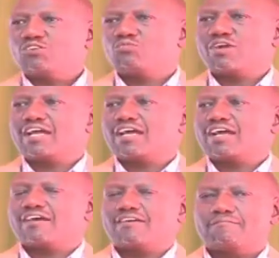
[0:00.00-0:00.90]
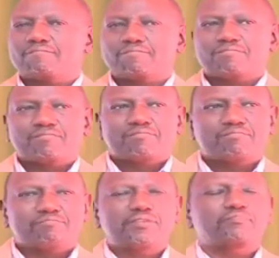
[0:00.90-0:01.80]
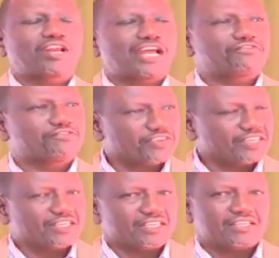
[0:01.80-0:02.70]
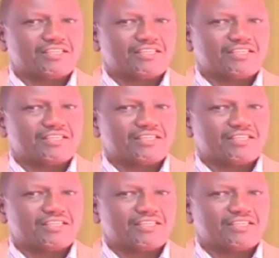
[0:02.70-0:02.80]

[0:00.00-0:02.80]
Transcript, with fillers: where people are free,